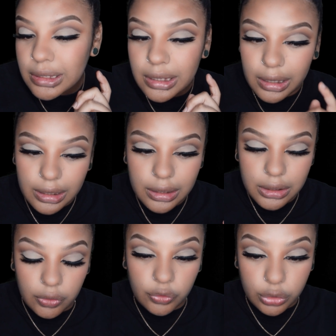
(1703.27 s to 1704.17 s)
And
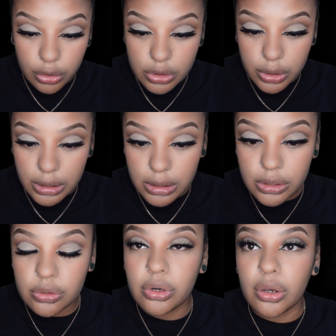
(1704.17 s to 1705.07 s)
if you know Twiggy,
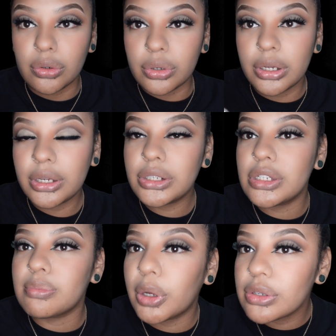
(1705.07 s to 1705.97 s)
you know
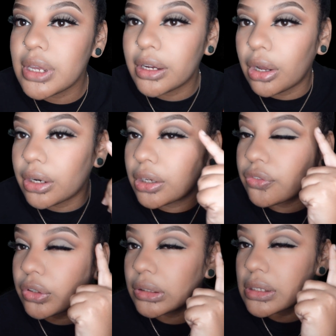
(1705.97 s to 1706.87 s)
she's most iconic
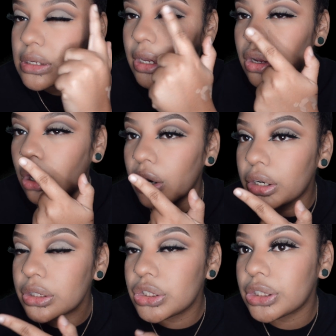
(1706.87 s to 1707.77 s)
for this like
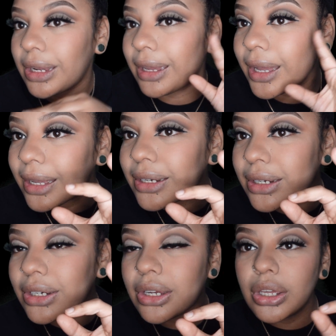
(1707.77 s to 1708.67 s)
arch
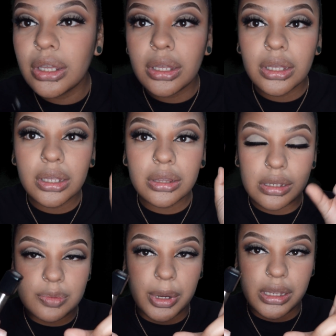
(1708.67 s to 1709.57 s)
and the
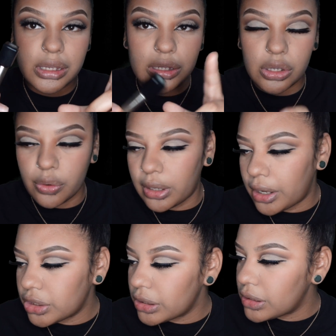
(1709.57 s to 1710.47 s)
spiky lower
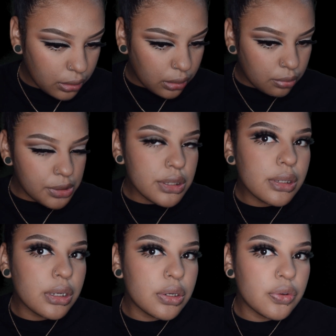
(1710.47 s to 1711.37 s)
lashes. I think I'm just
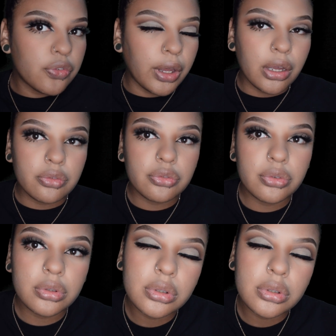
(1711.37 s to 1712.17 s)
gonna do 5.